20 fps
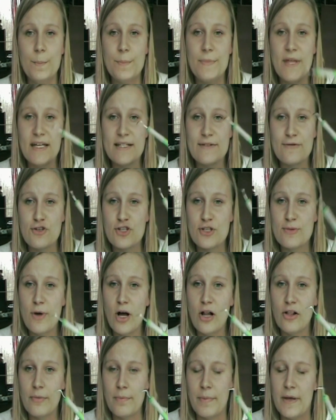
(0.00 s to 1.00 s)
That's for
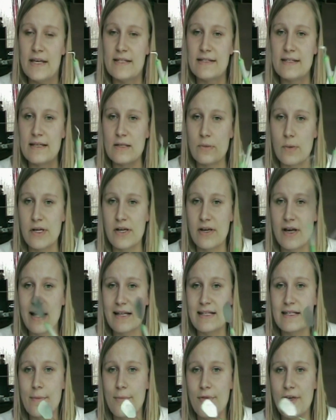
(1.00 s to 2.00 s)
smaller pieces. When you
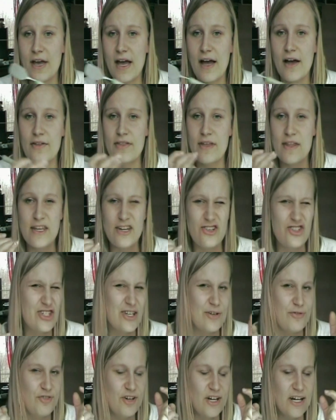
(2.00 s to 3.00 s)
cut something out and there's
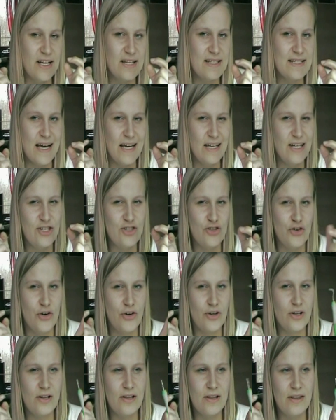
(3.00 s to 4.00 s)
a really tiny
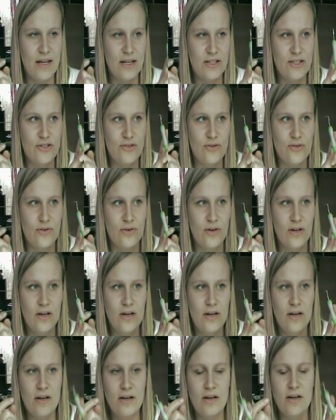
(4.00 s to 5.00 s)
circle that you
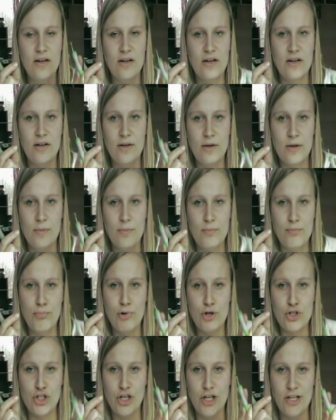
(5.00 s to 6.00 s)

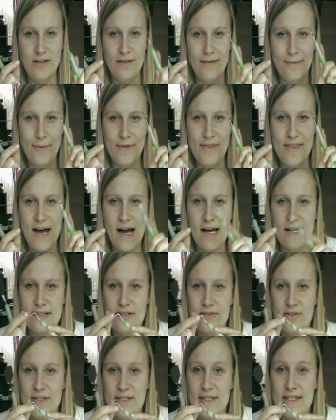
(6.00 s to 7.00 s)
push it with that
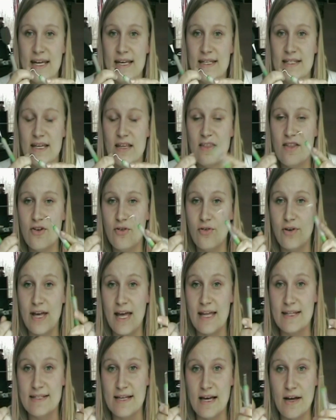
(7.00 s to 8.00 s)
so it stays in there or
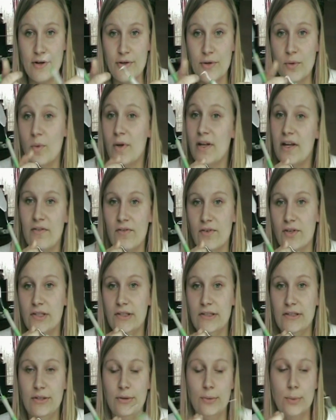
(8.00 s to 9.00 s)
gets out or whatever
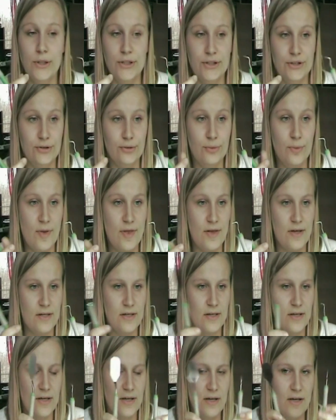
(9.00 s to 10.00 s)
you want to do with it.
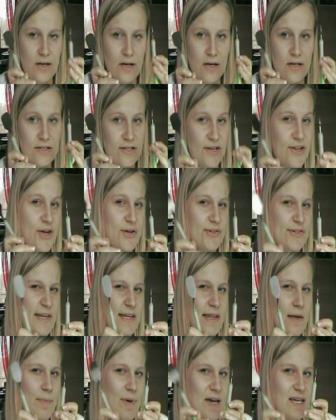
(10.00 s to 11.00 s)
So those
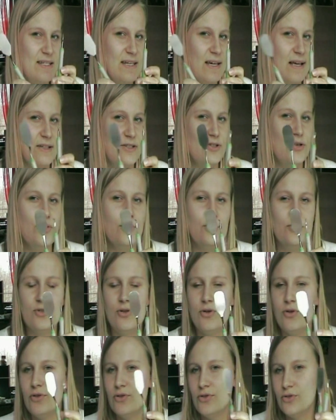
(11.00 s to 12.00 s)
are the basic
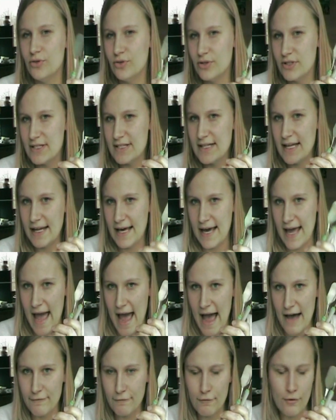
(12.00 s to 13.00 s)
two tools that I
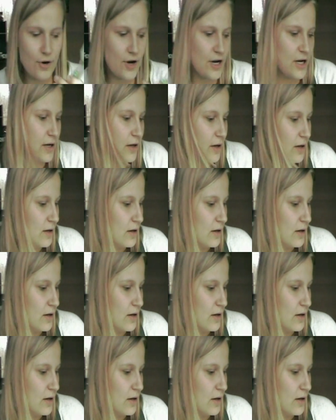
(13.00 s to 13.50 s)
have for it.